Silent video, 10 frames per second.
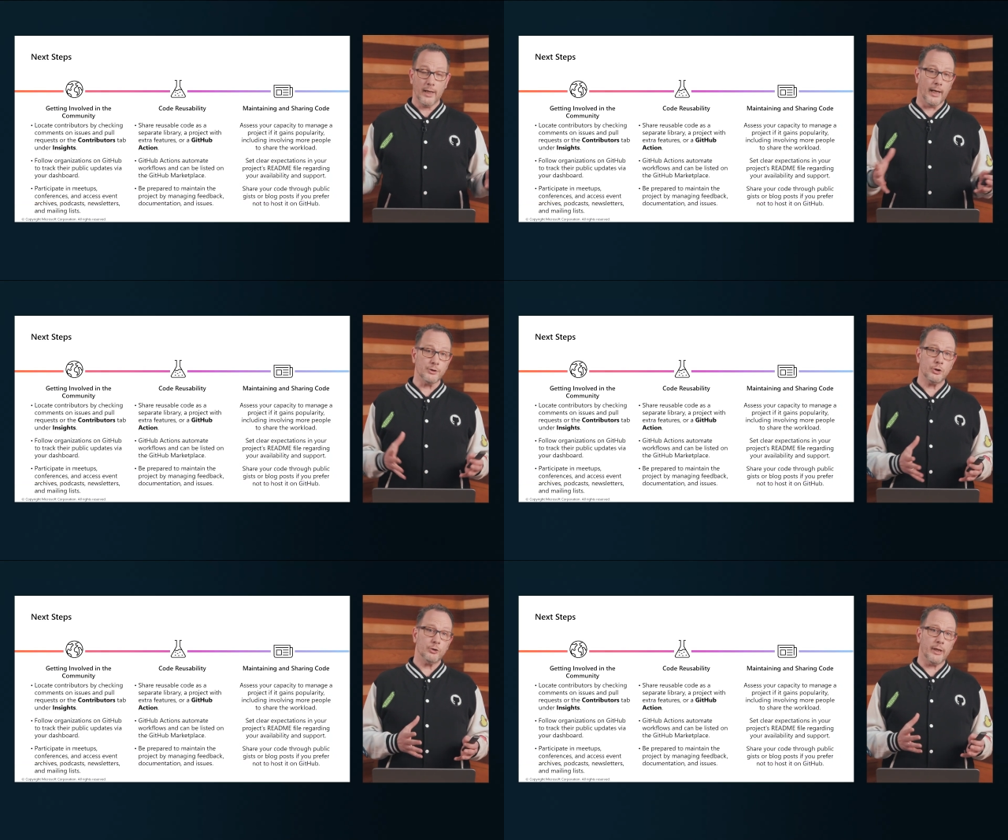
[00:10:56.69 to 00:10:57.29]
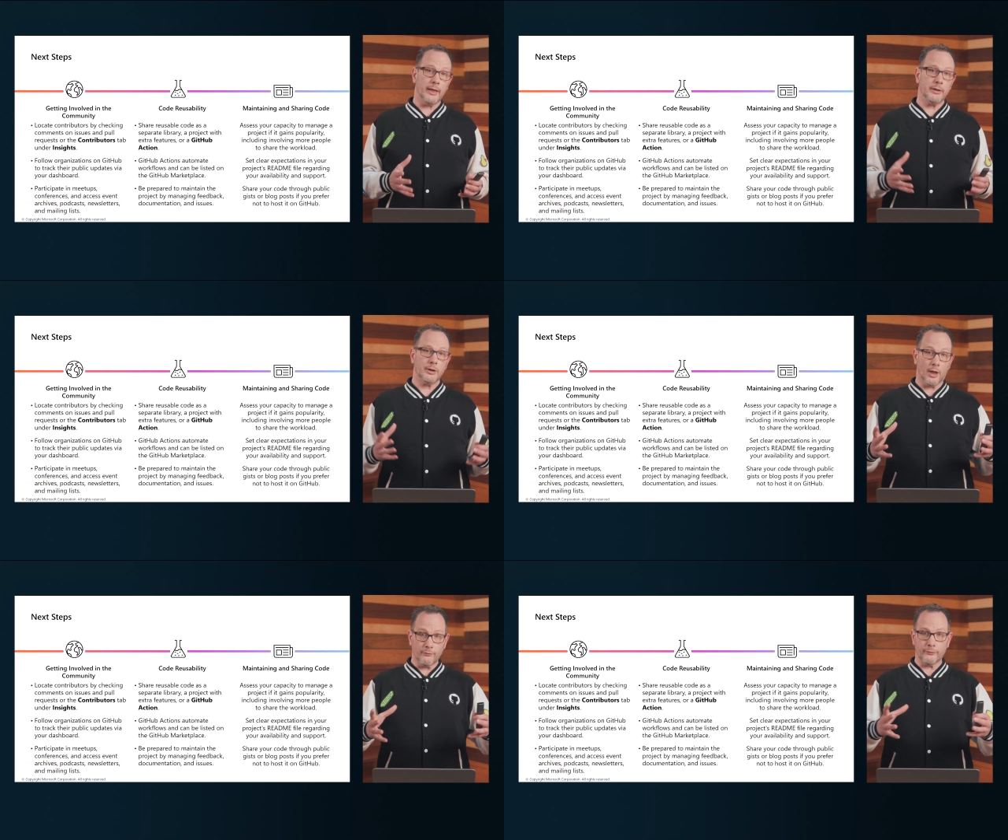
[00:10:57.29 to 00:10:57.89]
As you gain
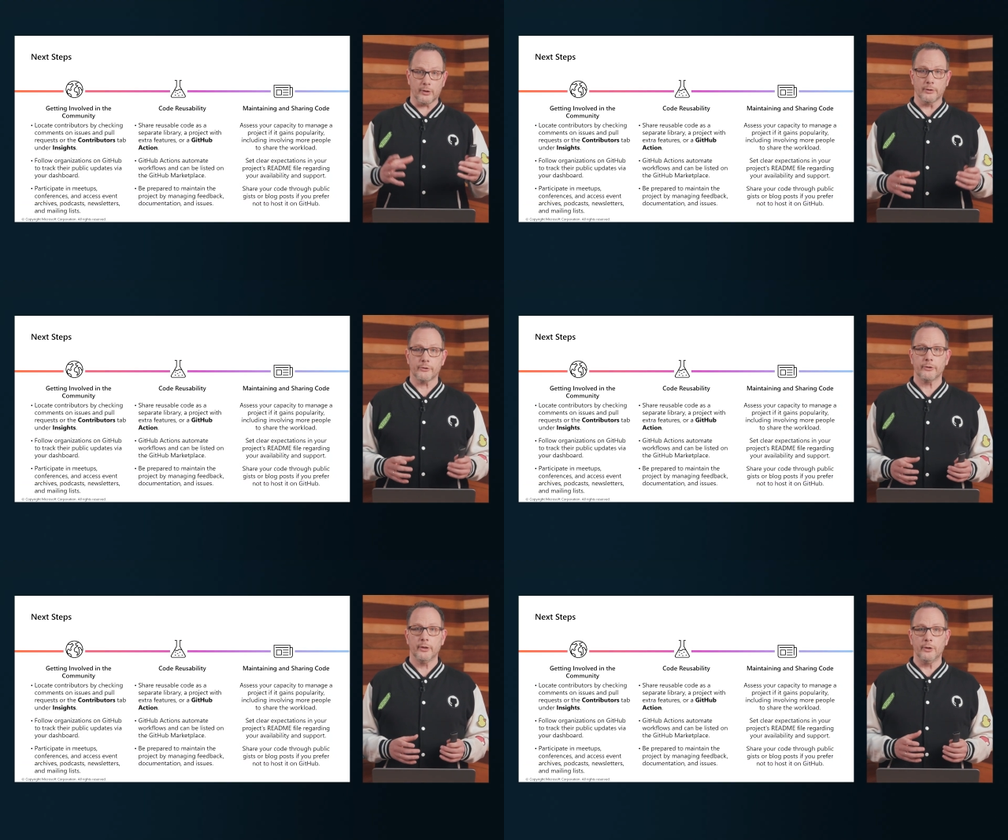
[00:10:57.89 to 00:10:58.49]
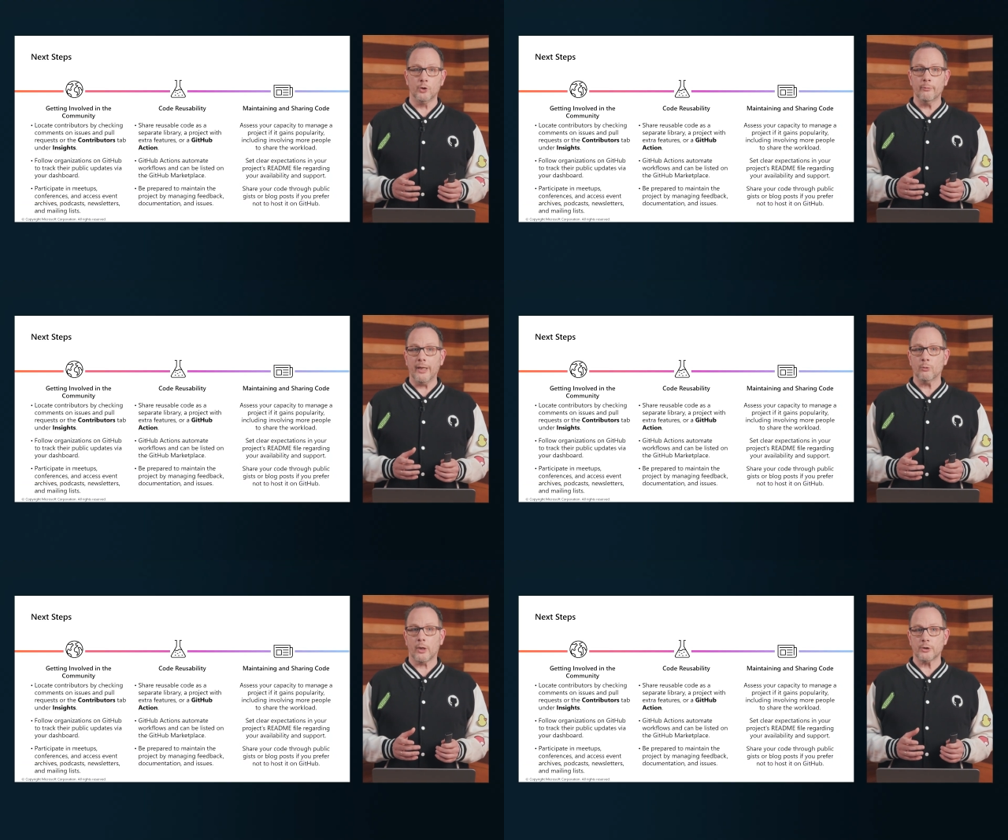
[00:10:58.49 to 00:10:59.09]
confidence, you
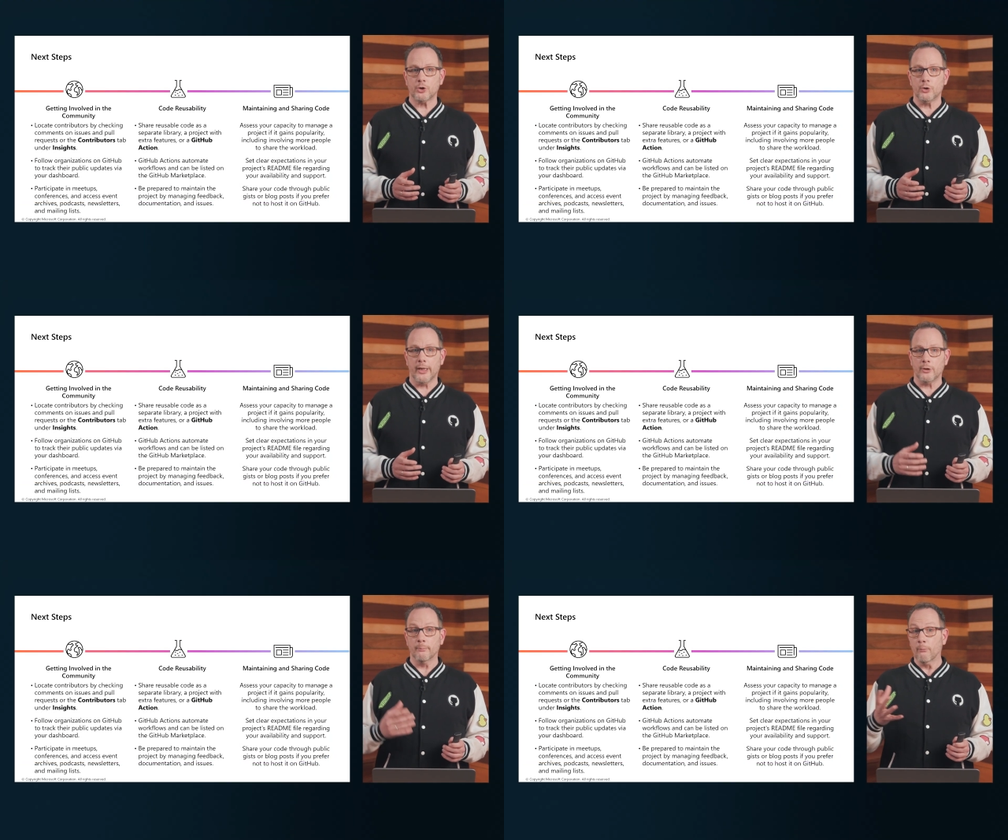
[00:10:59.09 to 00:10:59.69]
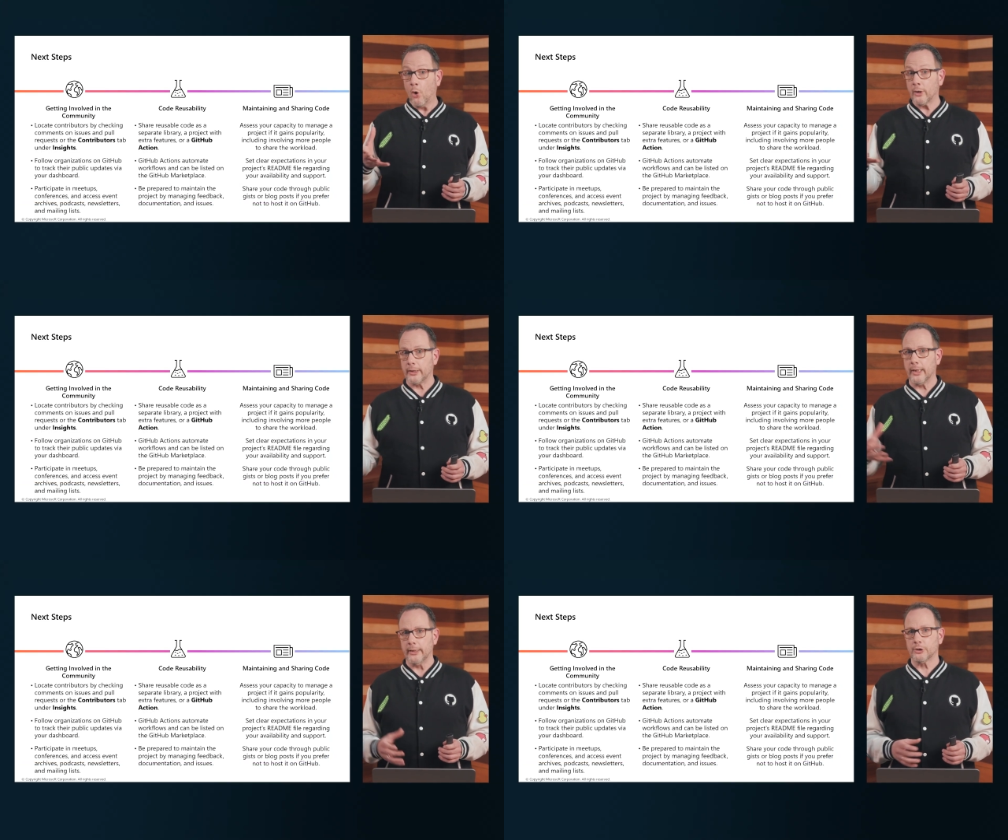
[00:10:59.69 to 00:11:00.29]
may want to get more
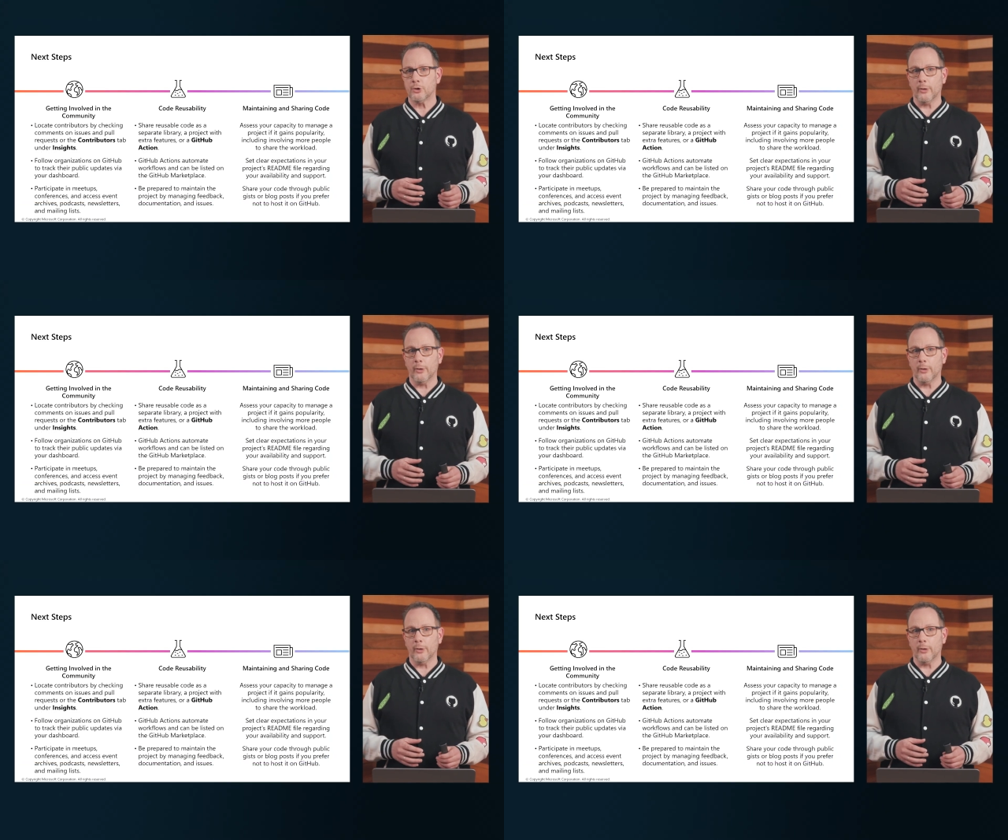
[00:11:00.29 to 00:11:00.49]
engaged